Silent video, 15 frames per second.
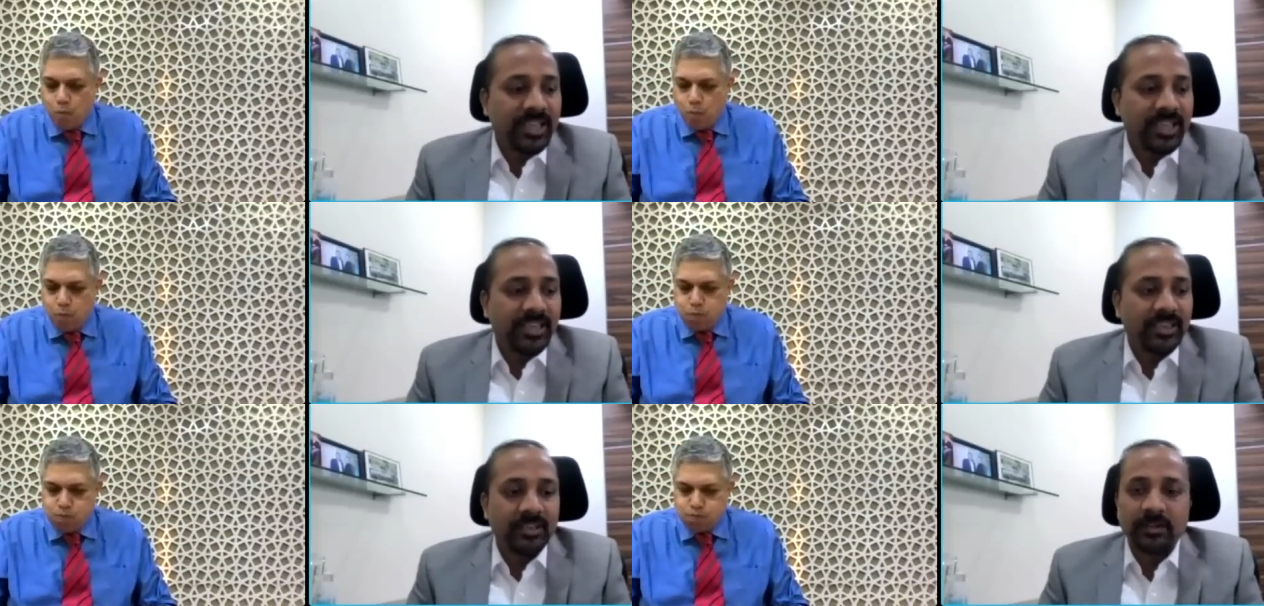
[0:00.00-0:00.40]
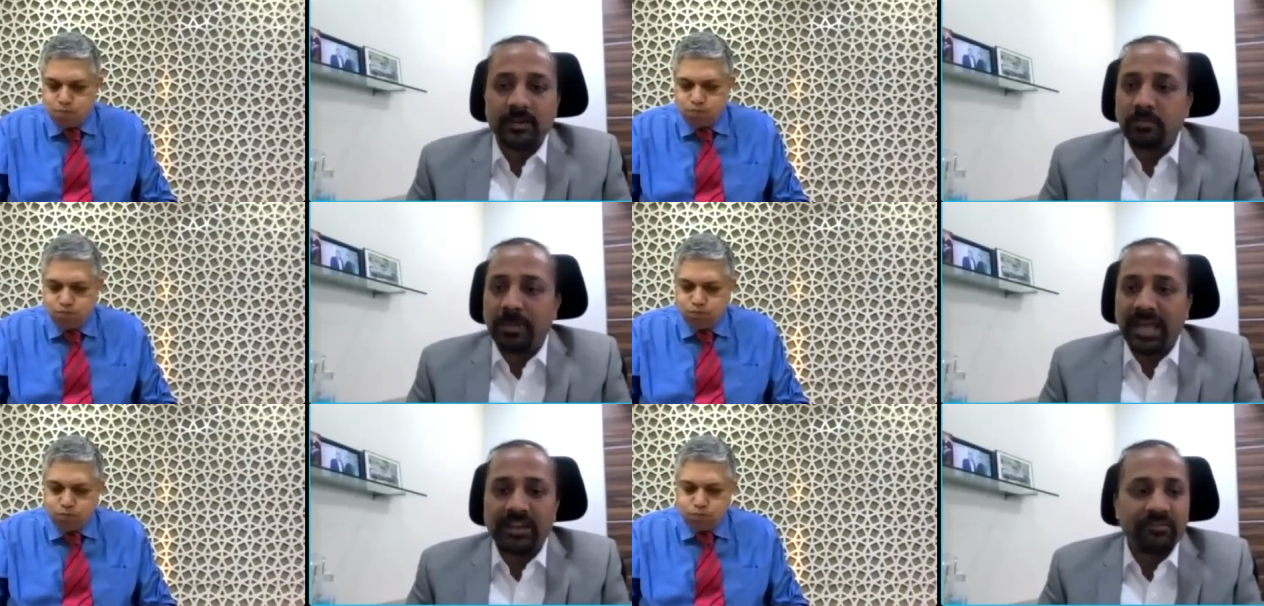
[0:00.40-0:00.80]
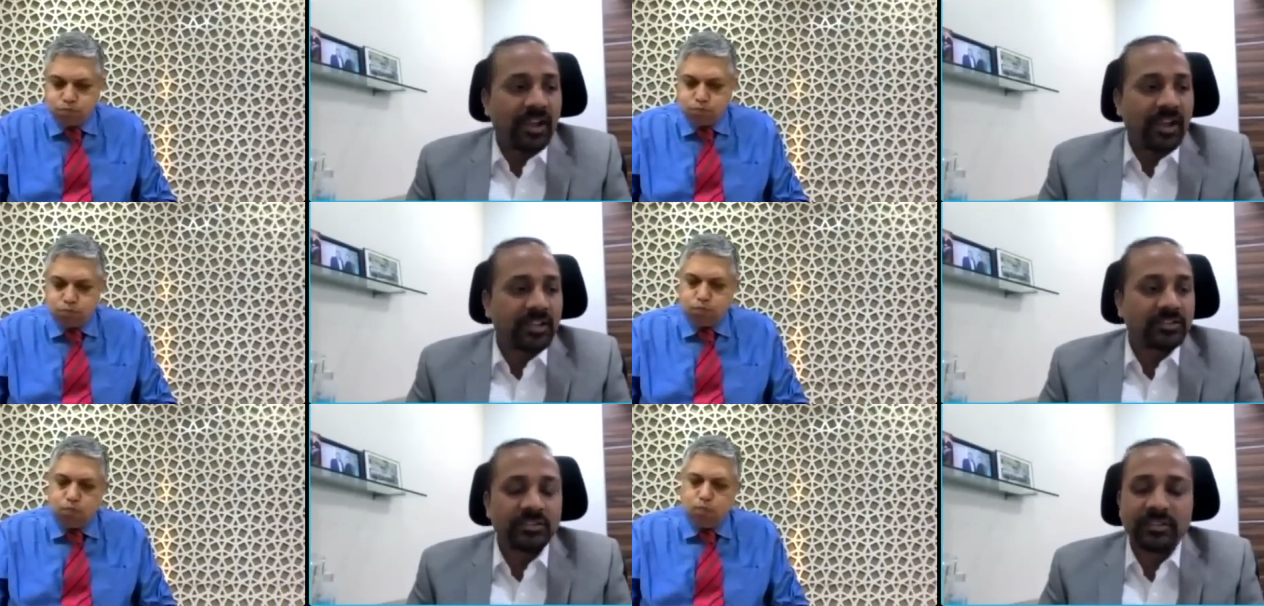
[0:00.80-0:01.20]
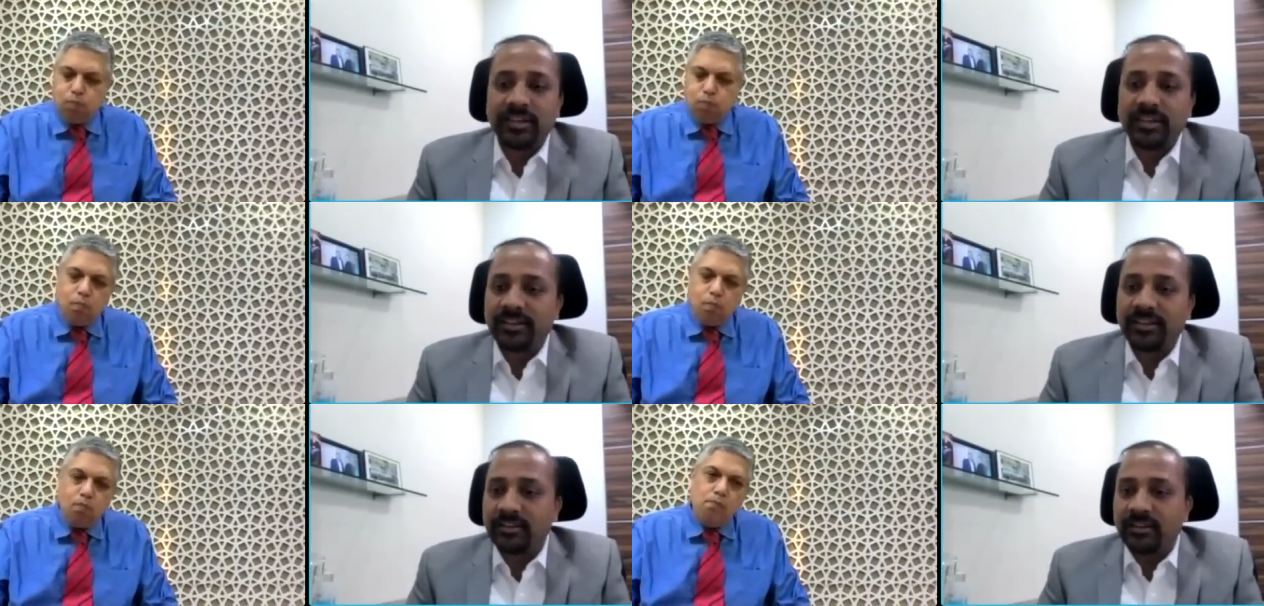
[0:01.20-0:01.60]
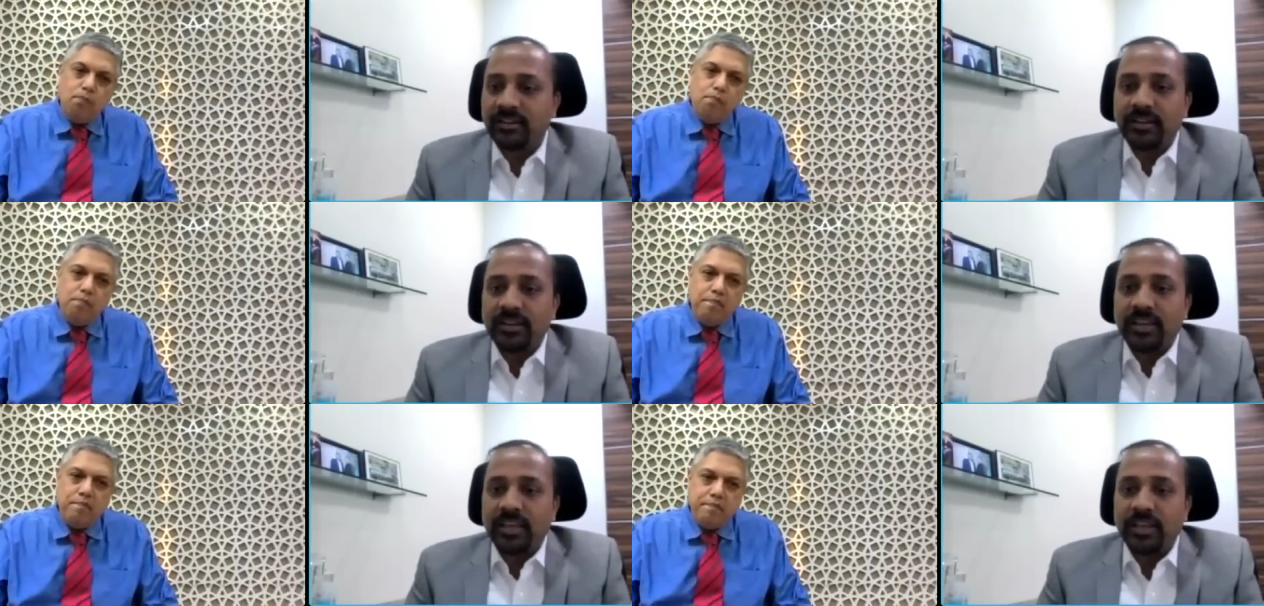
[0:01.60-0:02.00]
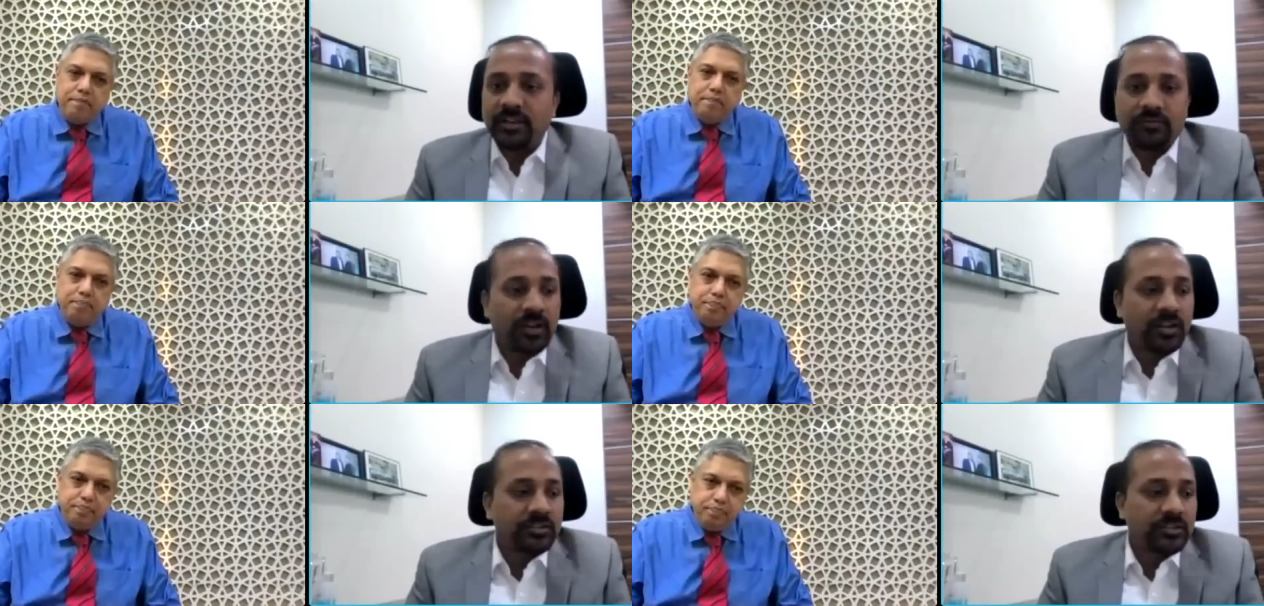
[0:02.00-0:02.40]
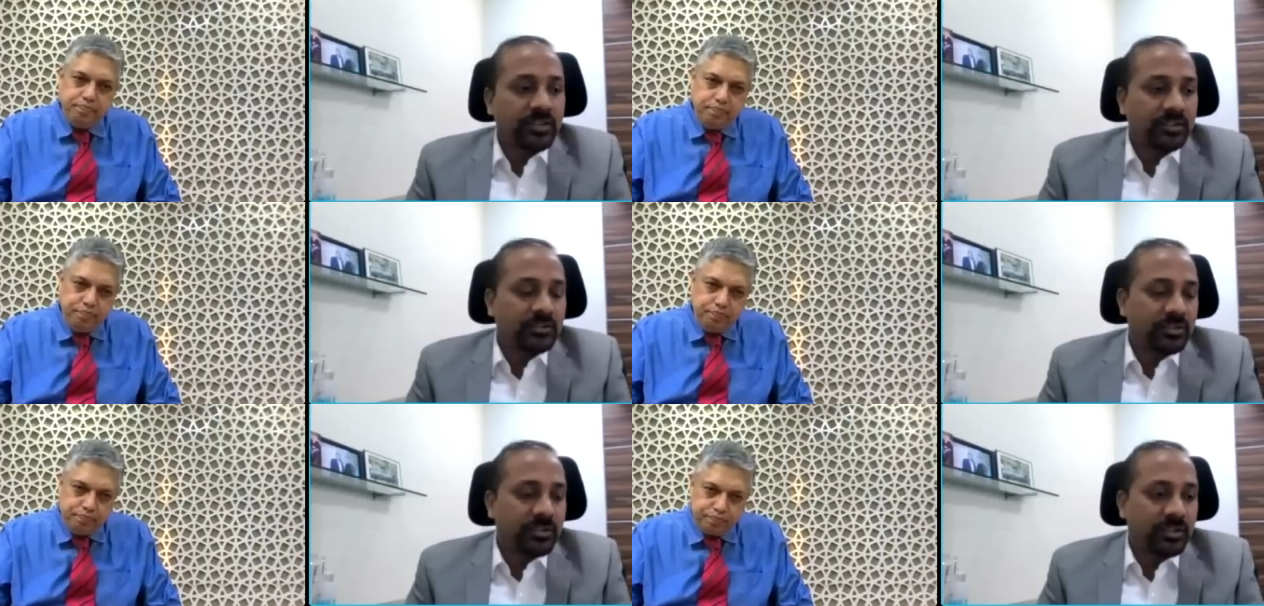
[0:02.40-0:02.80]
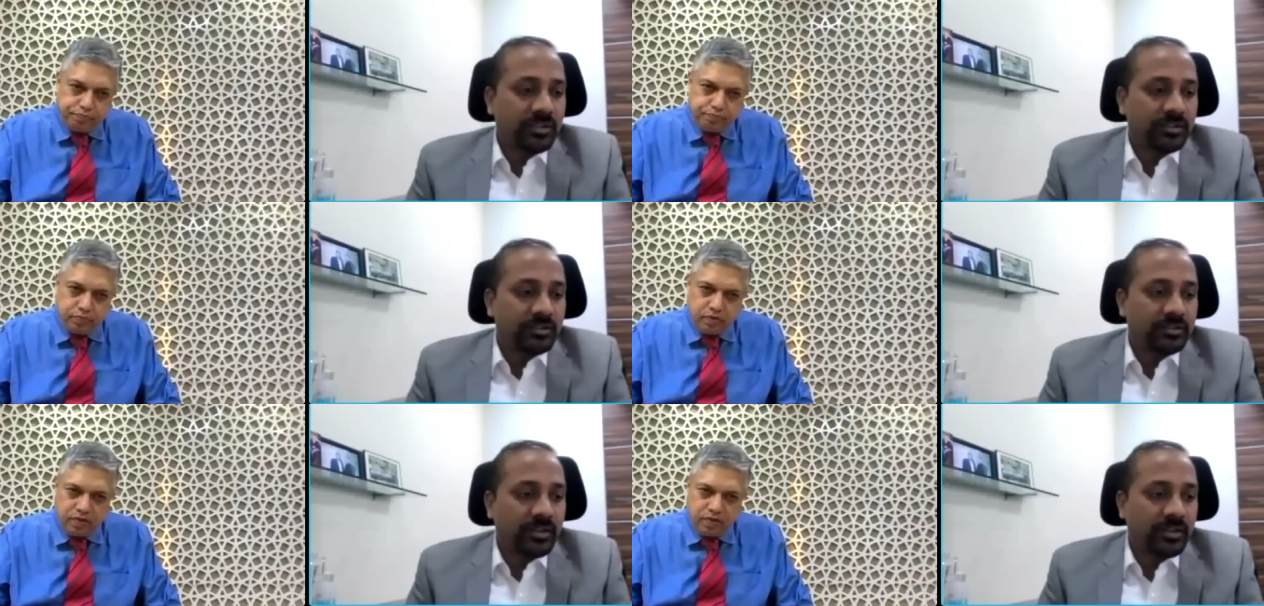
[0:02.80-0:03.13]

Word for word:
Speaker 1: like manufacturing, infrastructure.